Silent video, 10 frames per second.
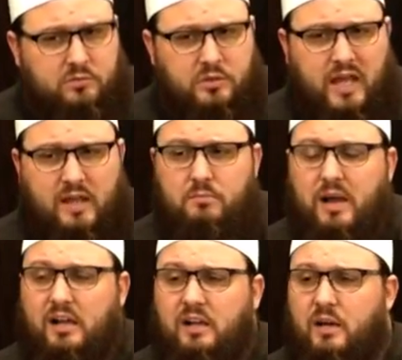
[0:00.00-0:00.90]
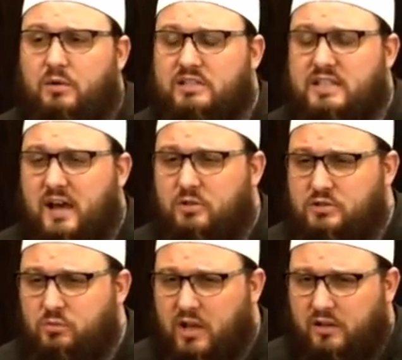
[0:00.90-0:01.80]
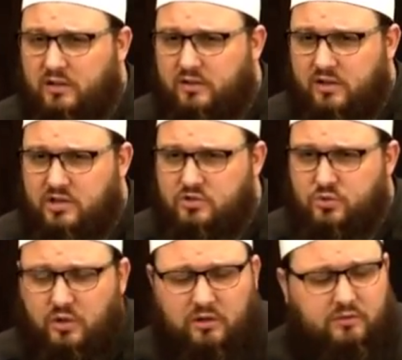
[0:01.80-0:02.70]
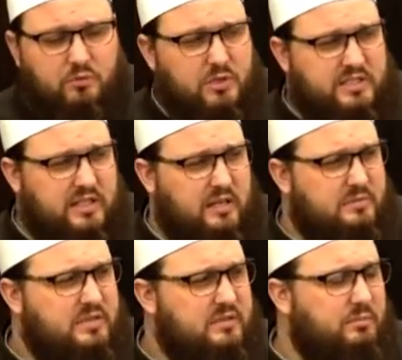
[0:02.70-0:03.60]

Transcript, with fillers: and Mecca was now as well under the control of the Muslims.